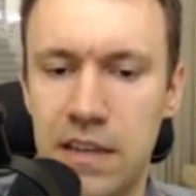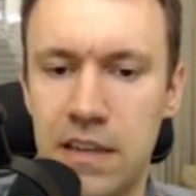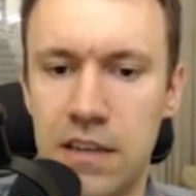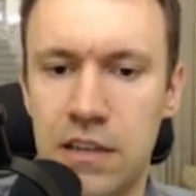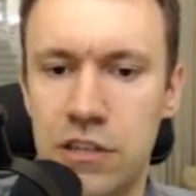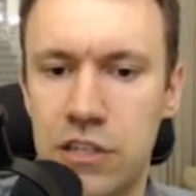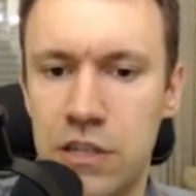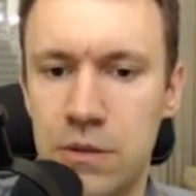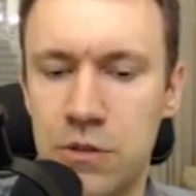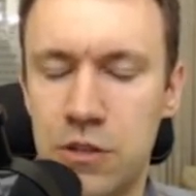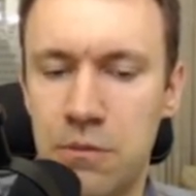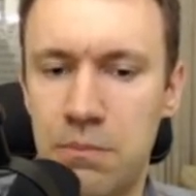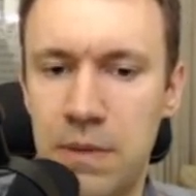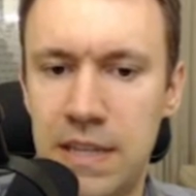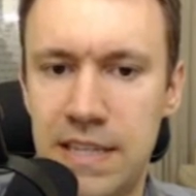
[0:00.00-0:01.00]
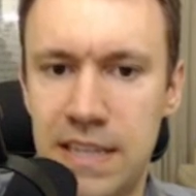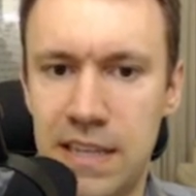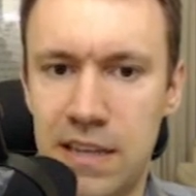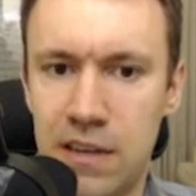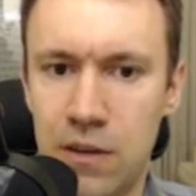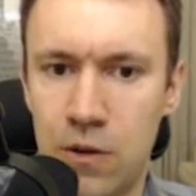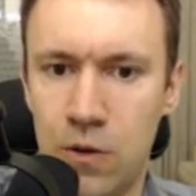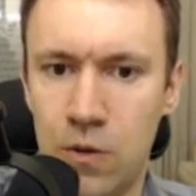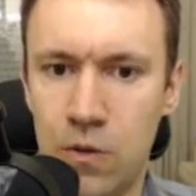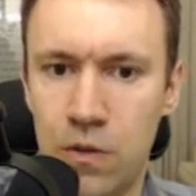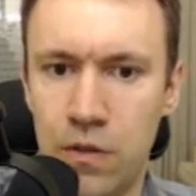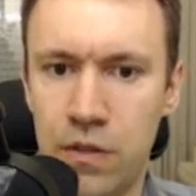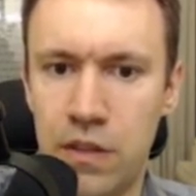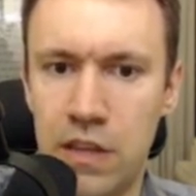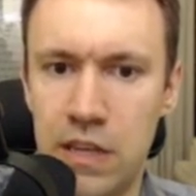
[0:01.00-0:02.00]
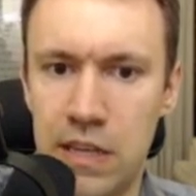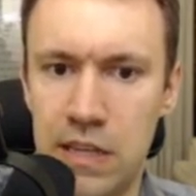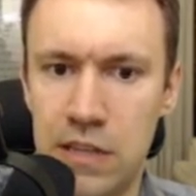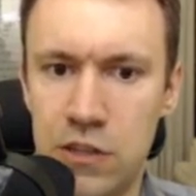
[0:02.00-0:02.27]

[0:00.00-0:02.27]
because she was admitted on the